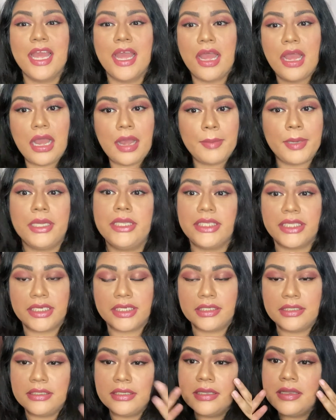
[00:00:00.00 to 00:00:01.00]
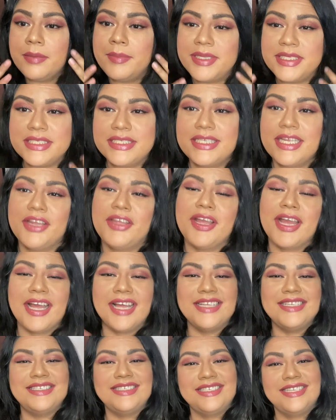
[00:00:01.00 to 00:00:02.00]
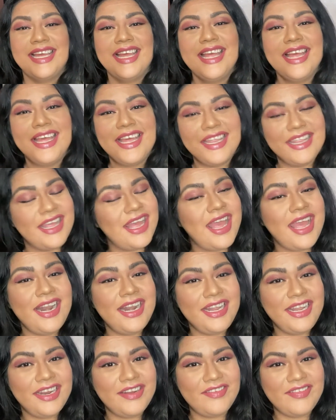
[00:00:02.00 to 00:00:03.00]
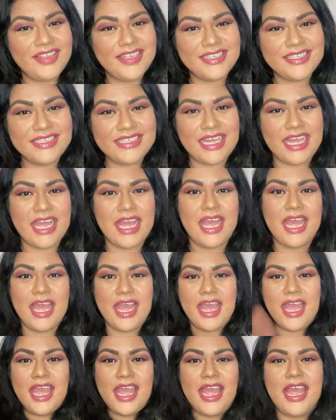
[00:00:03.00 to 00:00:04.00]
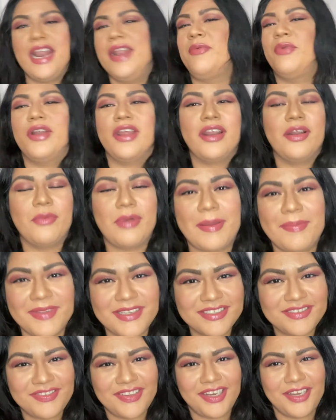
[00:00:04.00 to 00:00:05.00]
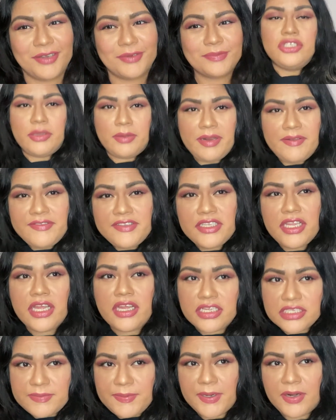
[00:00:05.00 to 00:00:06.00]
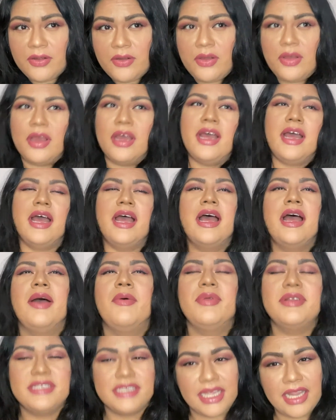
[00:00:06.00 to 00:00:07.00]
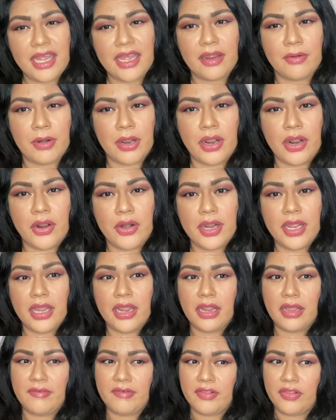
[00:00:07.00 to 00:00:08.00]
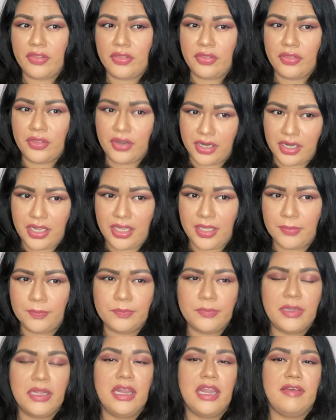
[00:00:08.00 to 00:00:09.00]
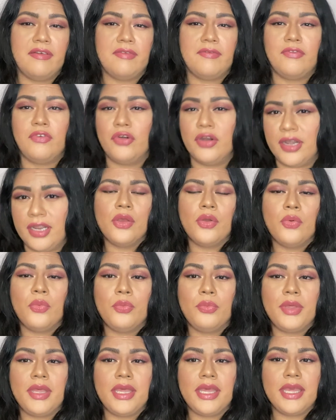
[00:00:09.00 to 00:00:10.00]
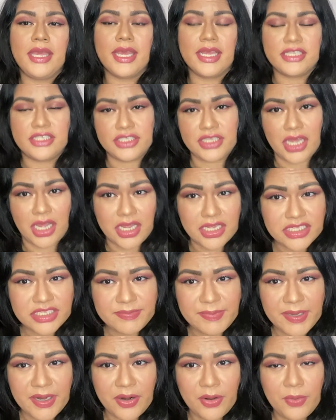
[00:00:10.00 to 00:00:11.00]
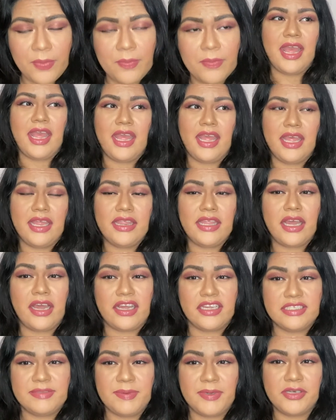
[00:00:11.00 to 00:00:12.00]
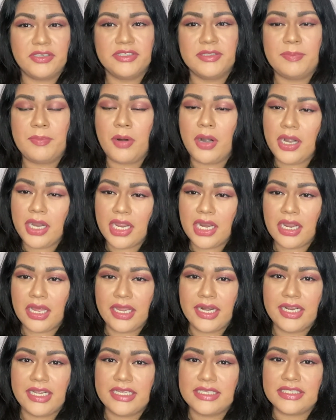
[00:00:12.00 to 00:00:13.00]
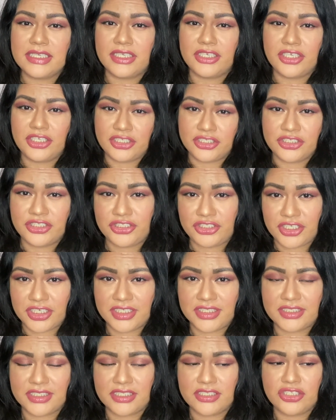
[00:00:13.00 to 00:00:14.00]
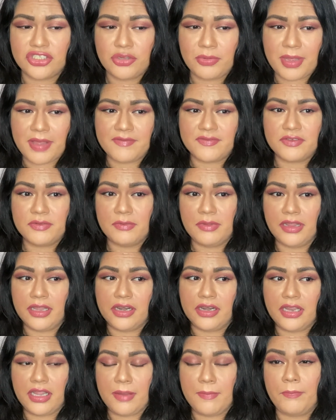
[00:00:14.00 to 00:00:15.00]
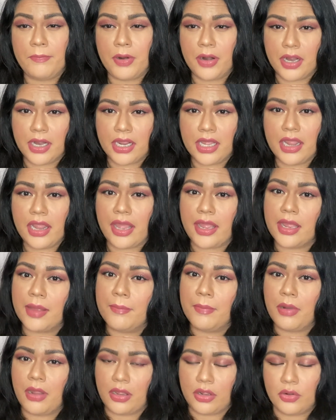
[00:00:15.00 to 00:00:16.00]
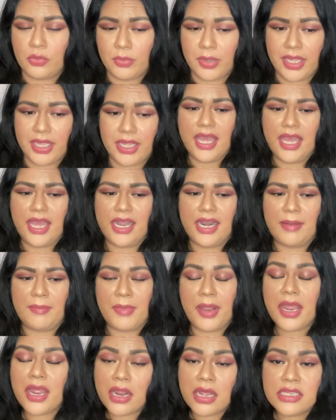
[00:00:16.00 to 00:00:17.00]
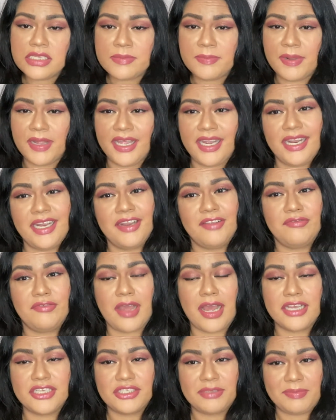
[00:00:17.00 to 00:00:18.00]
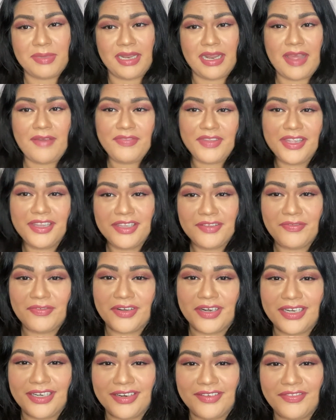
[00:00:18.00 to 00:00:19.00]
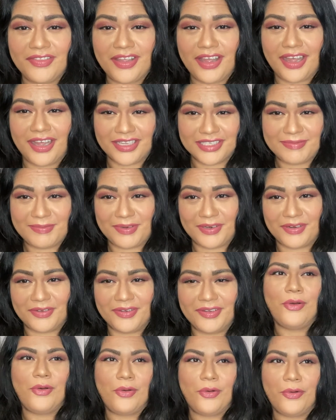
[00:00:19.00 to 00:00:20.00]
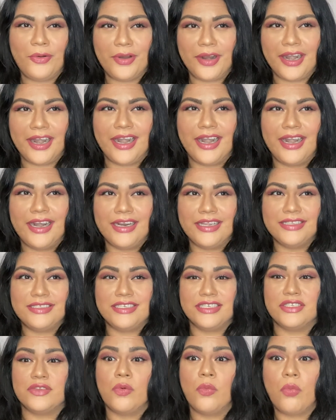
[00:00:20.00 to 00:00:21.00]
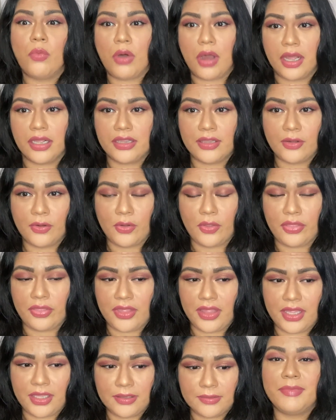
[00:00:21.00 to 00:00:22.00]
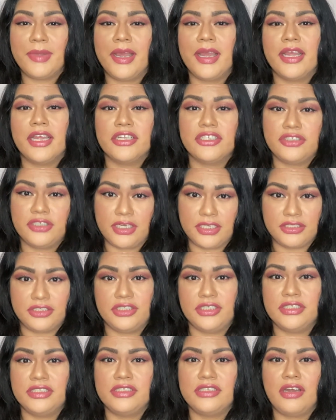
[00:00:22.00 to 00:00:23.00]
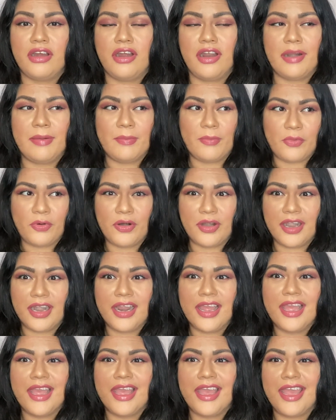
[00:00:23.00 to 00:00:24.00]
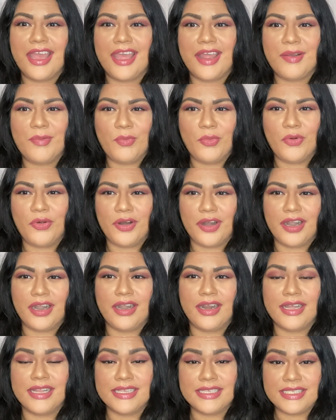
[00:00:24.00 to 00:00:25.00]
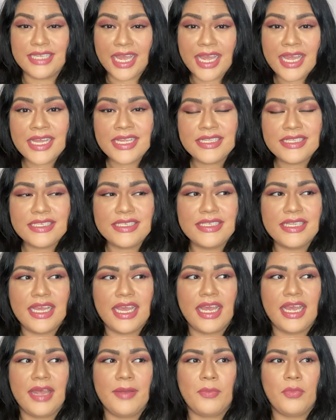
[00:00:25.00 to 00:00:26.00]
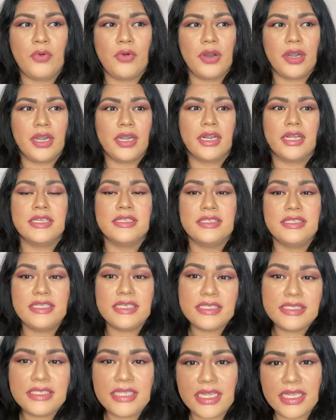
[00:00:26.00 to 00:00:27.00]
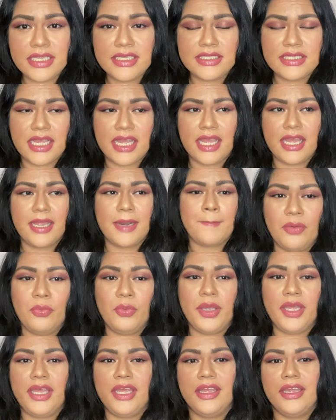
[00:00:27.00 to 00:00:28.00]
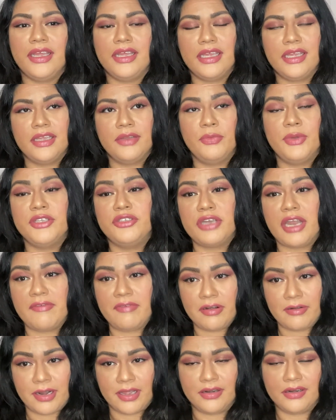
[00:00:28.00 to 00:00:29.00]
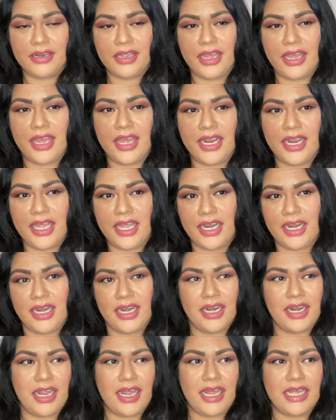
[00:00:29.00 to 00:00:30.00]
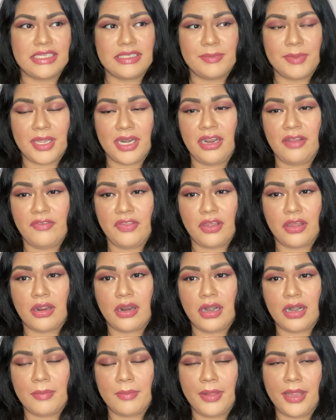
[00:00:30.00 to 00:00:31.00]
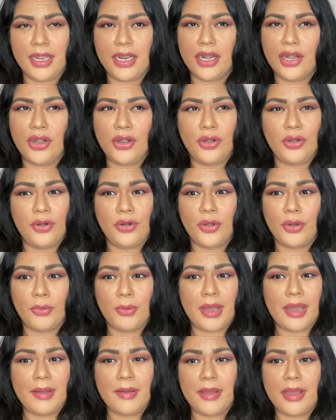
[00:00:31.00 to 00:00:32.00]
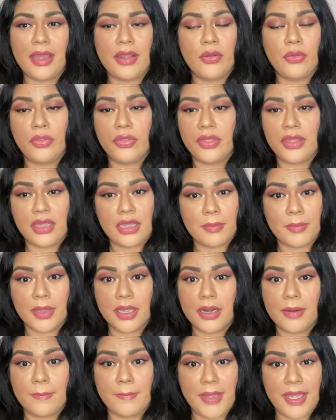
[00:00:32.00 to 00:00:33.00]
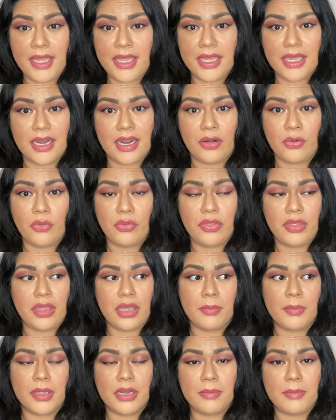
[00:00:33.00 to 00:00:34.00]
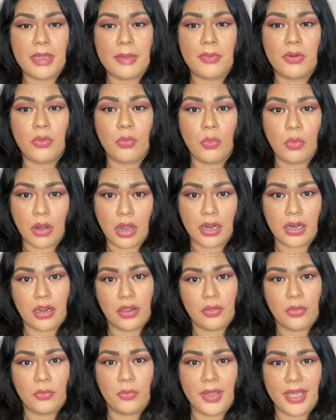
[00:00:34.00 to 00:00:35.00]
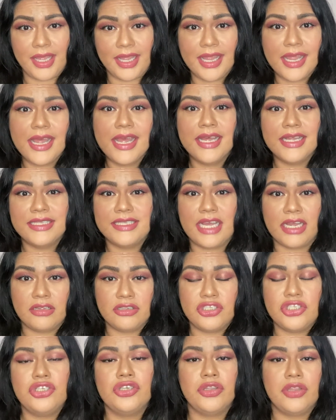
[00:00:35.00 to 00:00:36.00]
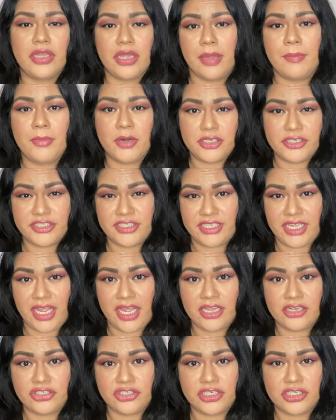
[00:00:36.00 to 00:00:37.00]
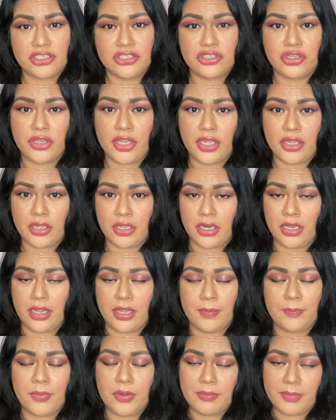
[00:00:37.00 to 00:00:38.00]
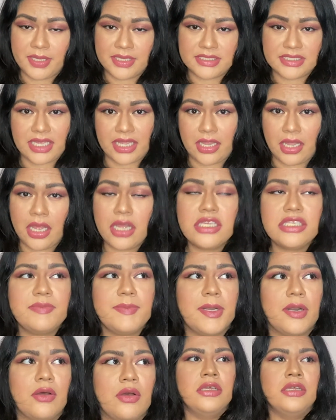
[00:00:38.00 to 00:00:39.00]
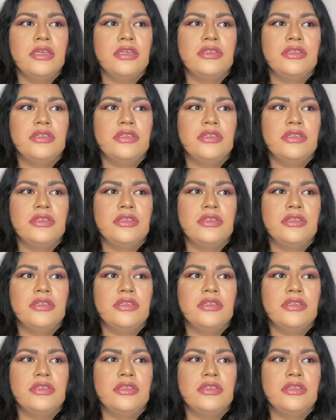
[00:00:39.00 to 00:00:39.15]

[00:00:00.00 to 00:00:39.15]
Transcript: I'm all done. Let me just tell you guys the ending of this and we're gonna wrap this video. So we leave to the hospital, I want to say like around 11:30, 11:40. We get to the hospital and the hospital's parking lot is under construction. So we have to literally park like a block away. And I'm like contemplating if I should be left in the front of the hospital or just walk the whole thing. My contractions are more and more intense and more consistent and we drive around and then as I'm getting off the car, I'm like, no, I don't think I'm gonna make it. I don't think I'm gonna be able to walk all the way down to the emergency entrance so they could like put me inside the hospital.